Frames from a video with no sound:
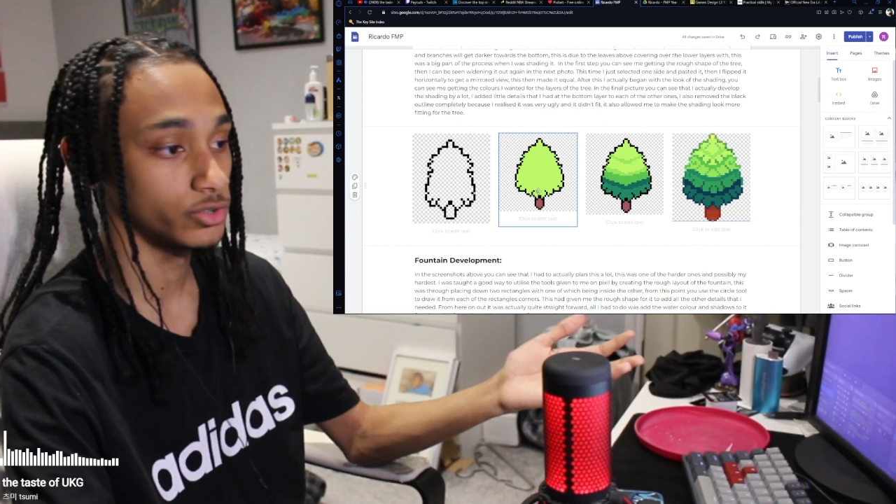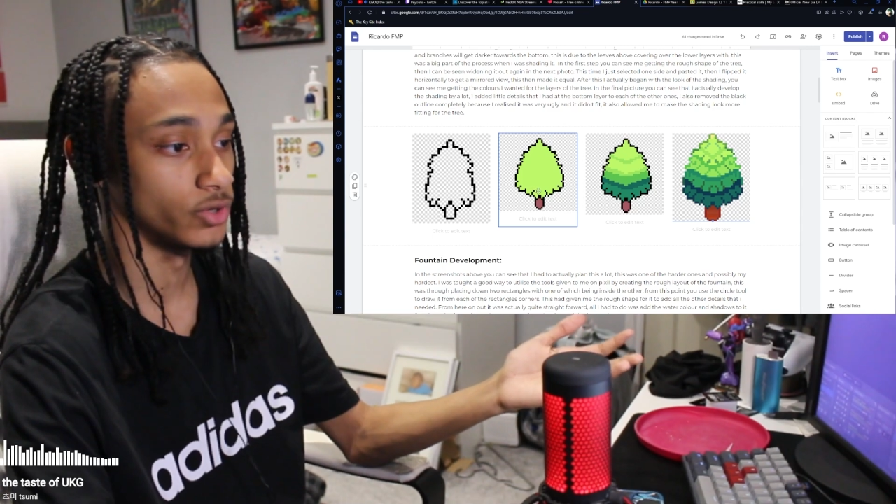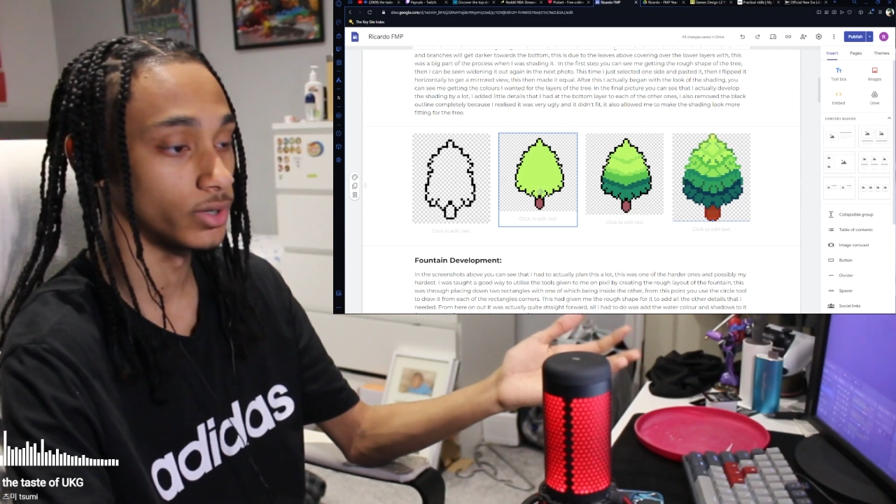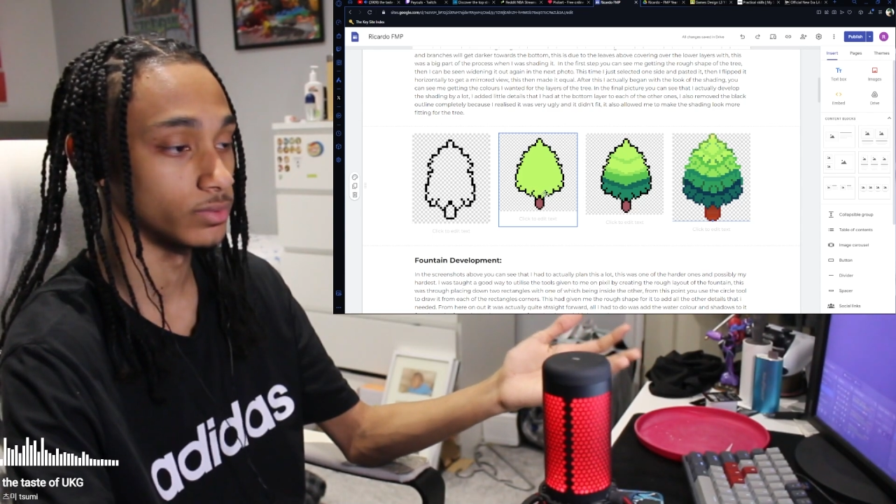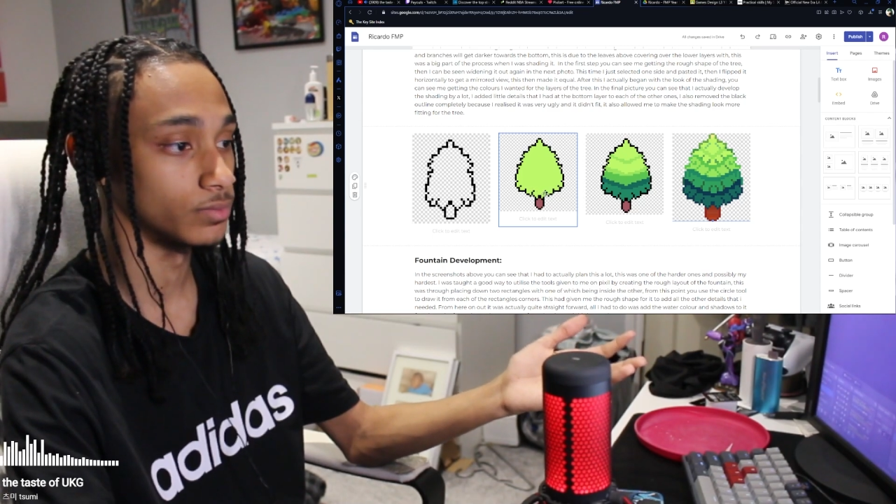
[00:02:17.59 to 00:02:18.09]
I
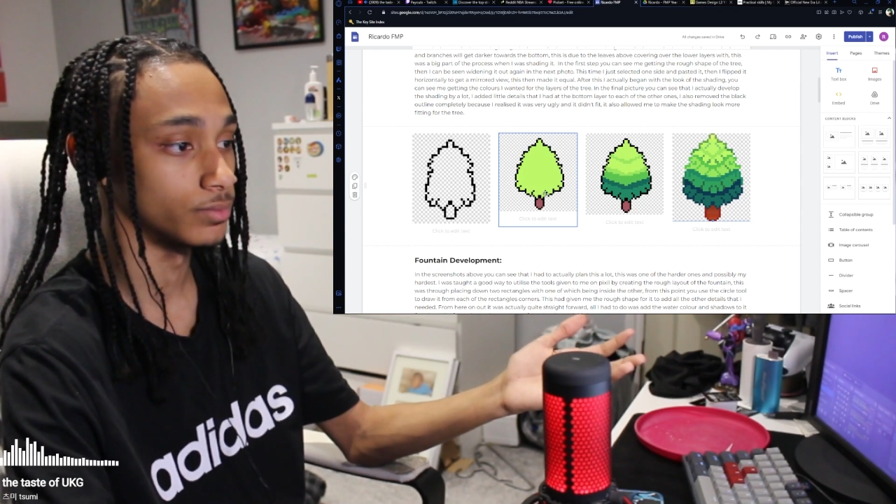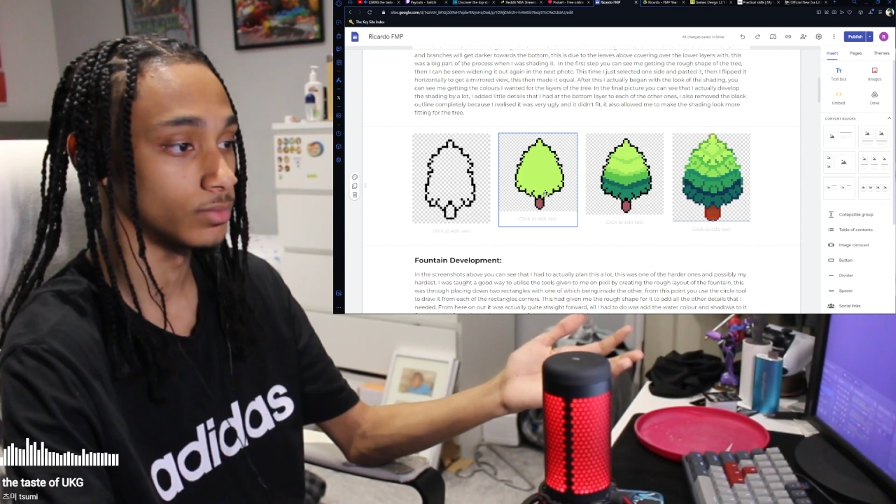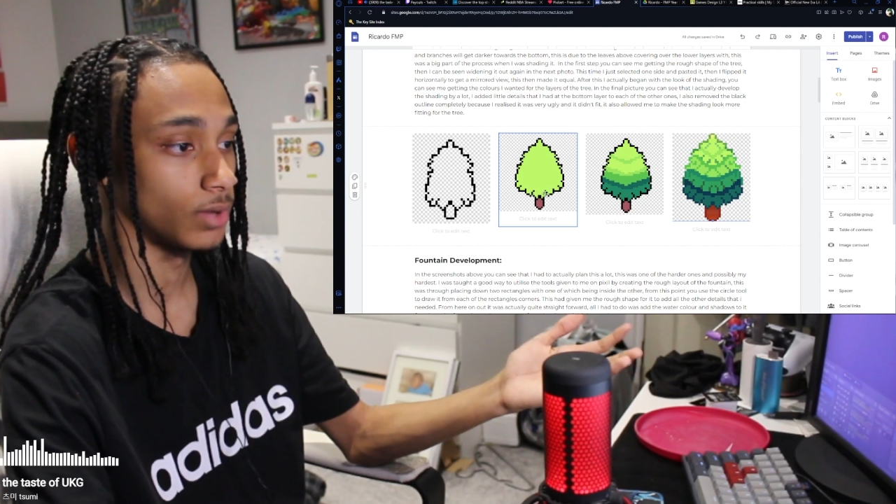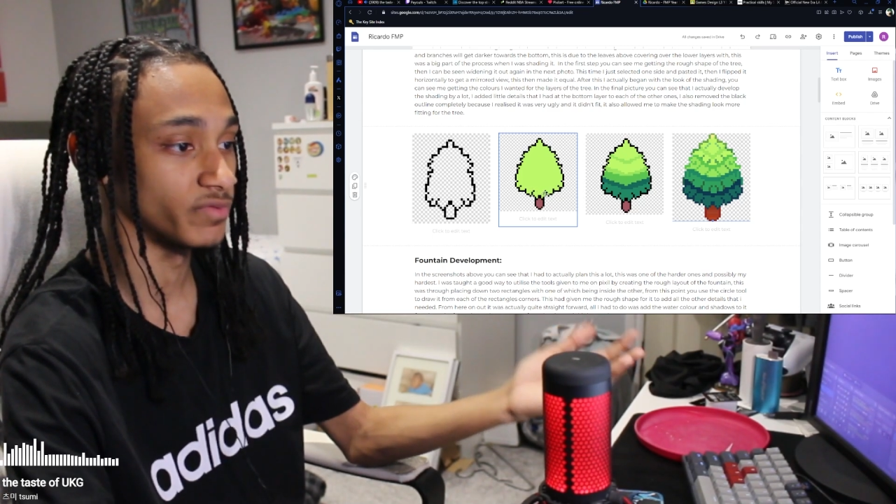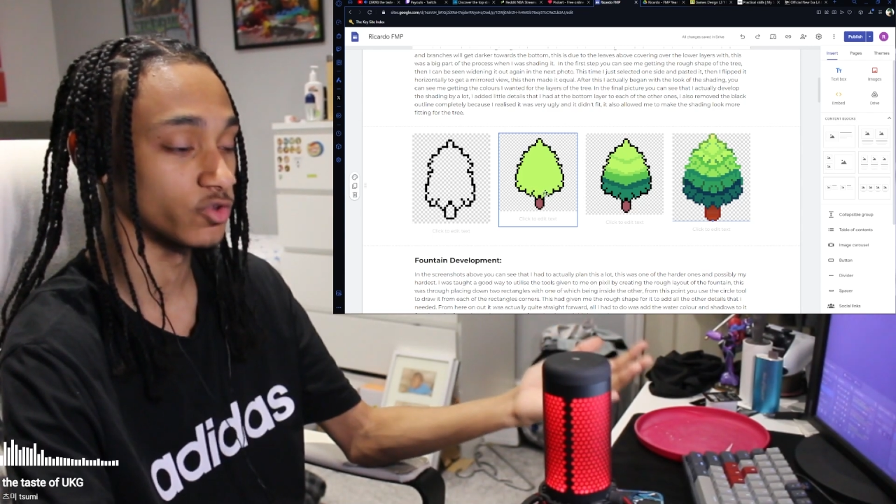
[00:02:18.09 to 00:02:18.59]
think
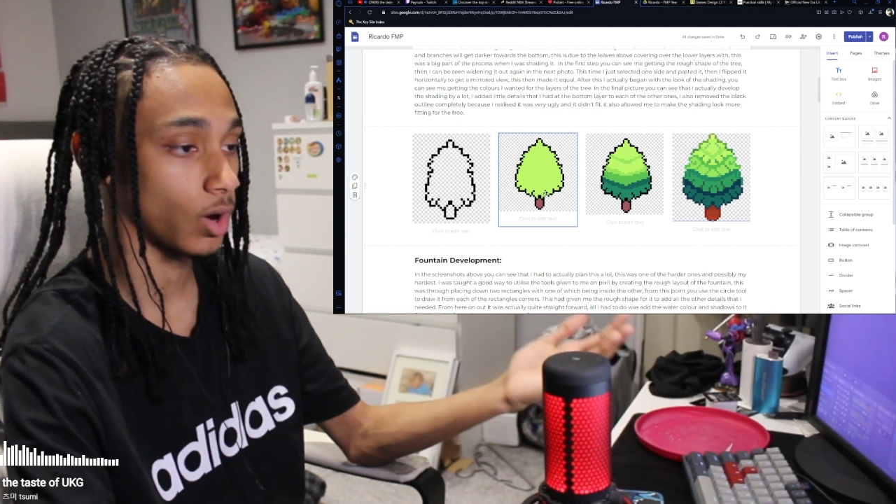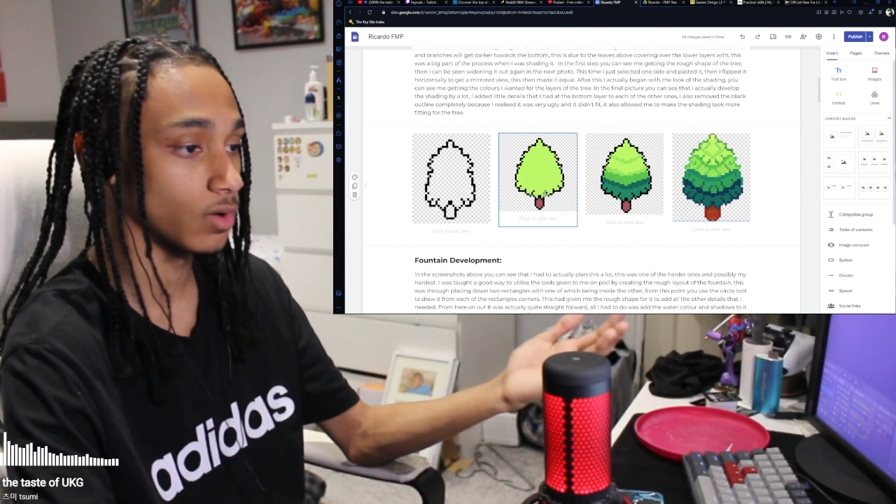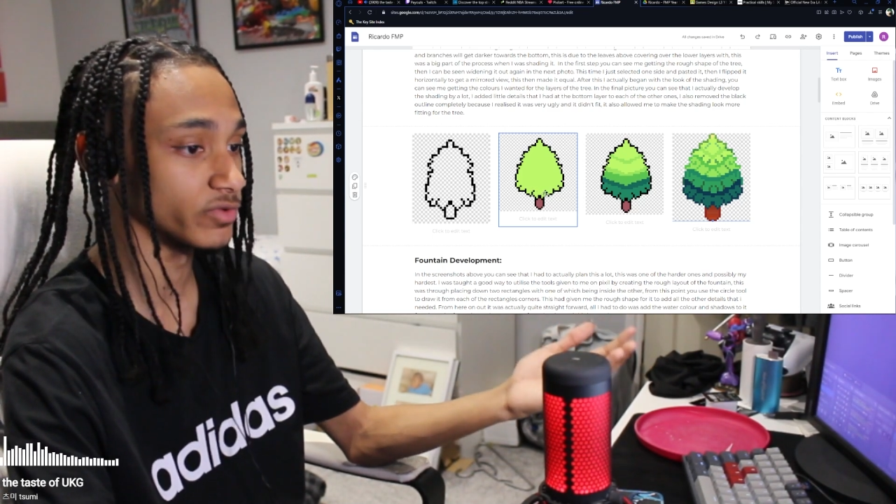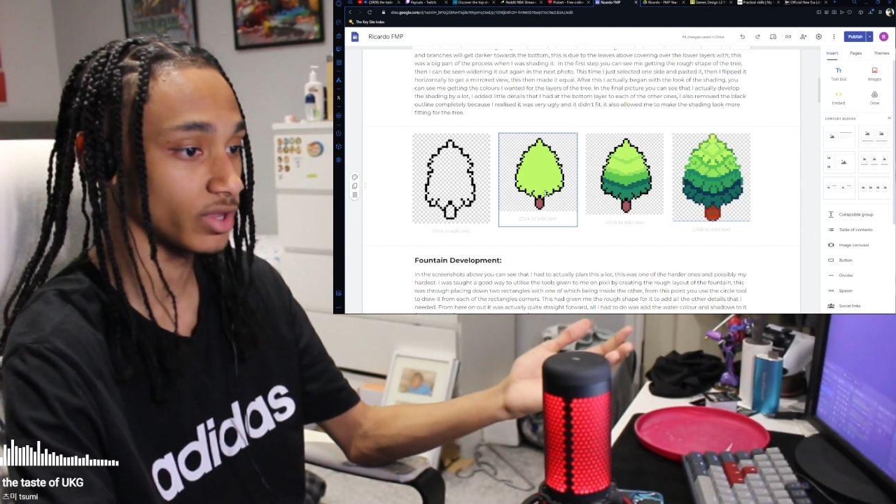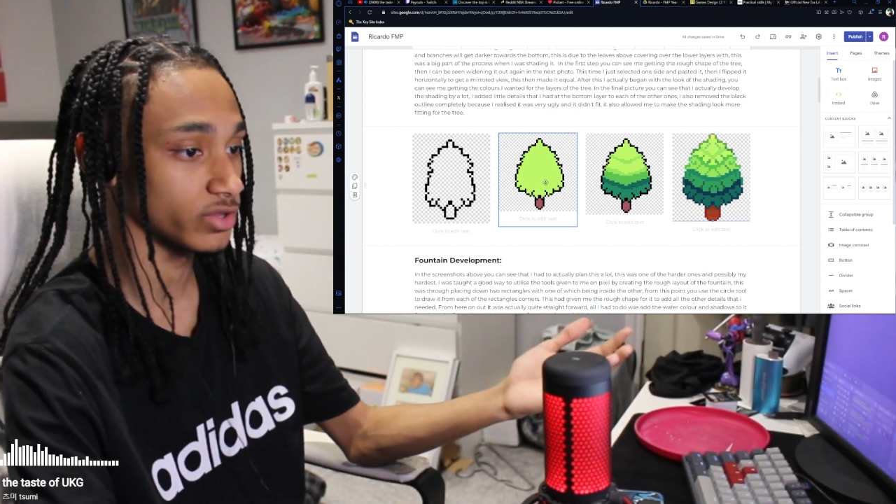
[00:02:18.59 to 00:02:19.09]
it's quite
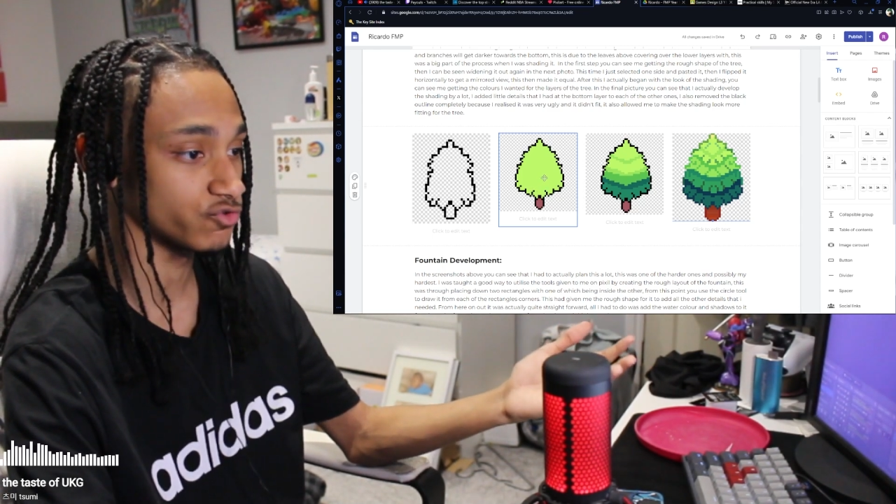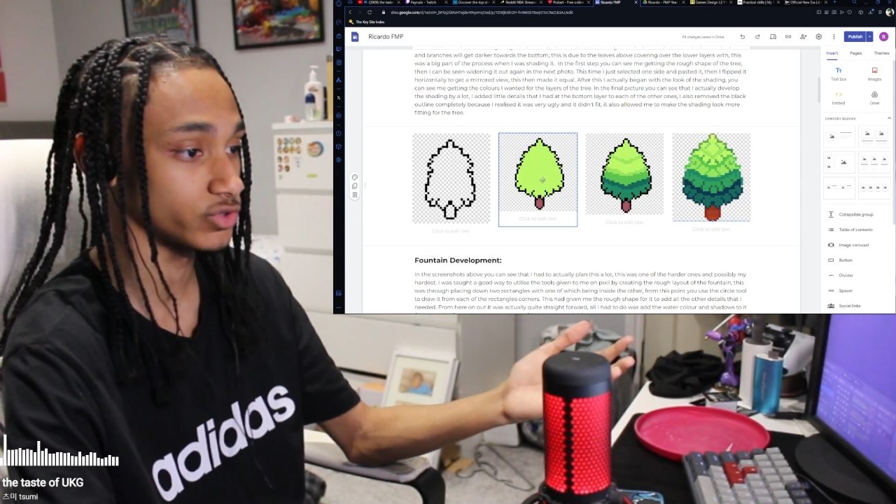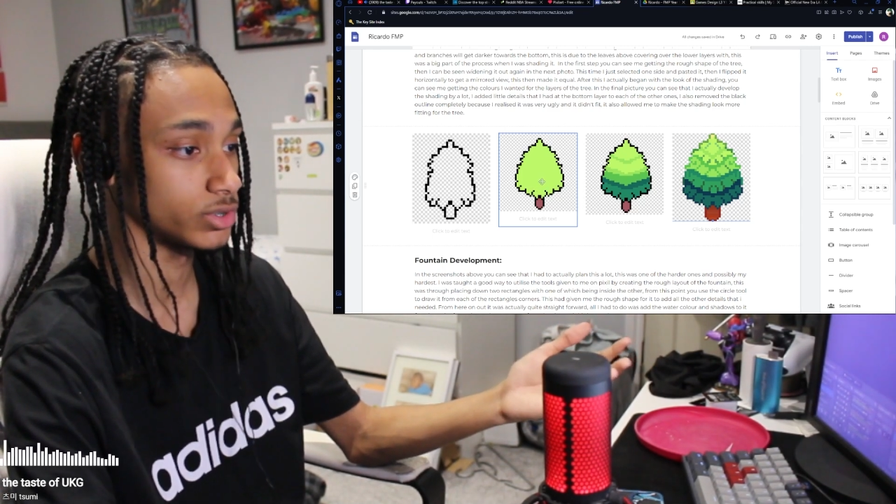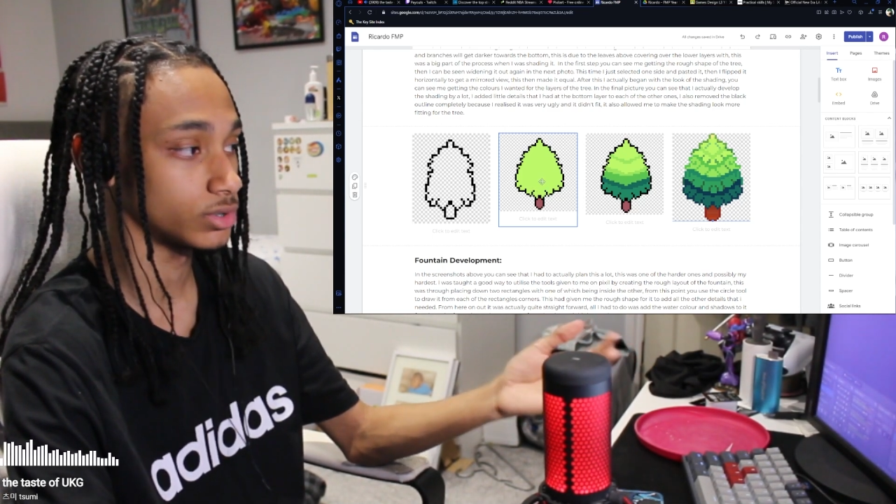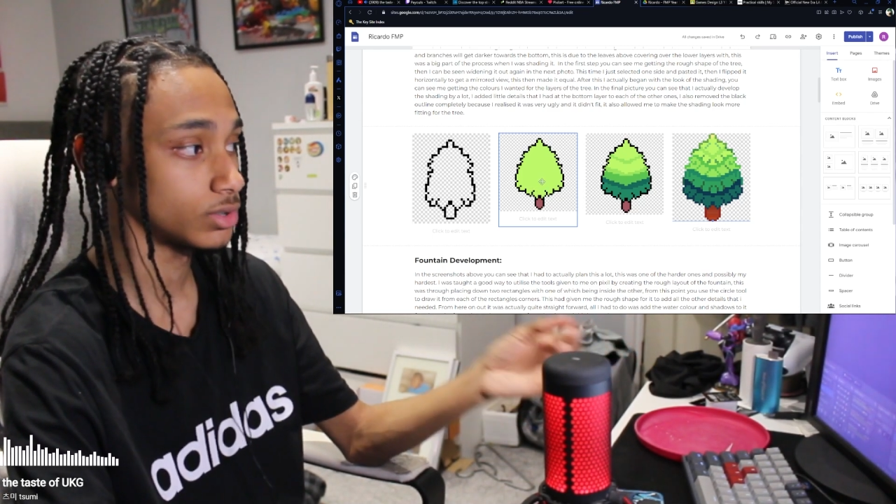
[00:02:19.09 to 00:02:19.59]
obvious that it's a tree
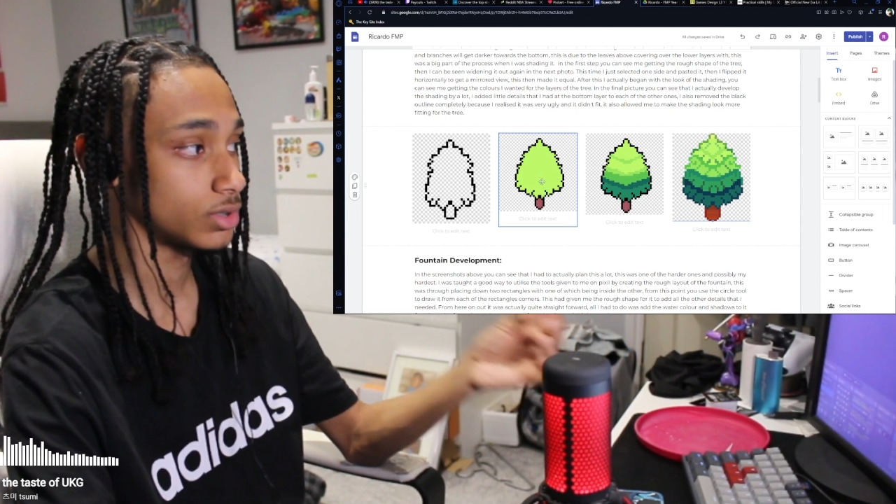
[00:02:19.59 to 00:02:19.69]
here.